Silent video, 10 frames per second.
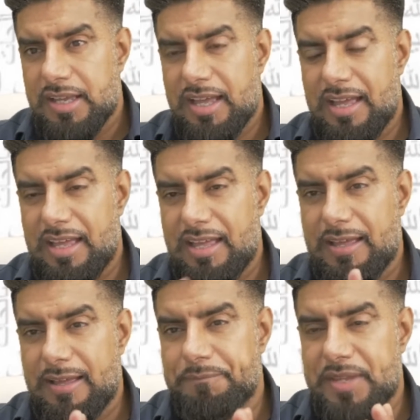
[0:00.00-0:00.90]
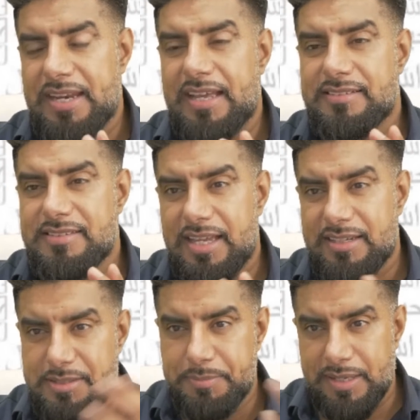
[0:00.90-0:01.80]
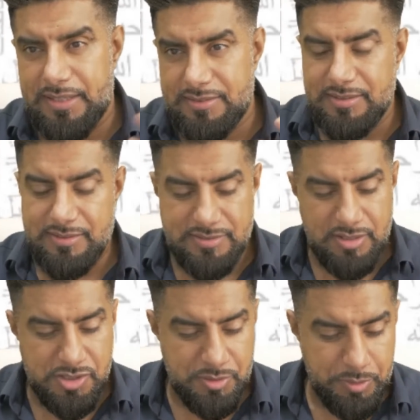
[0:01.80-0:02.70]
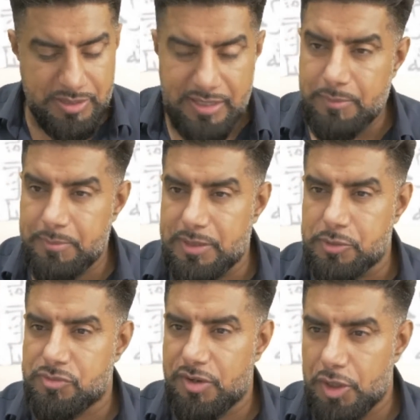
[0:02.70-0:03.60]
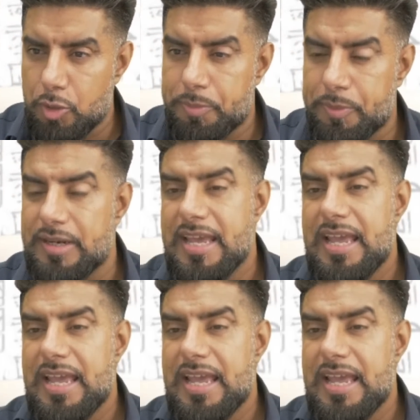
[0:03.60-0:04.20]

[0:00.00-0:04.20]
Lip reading: and has that debate and discussion with him, and he was very open.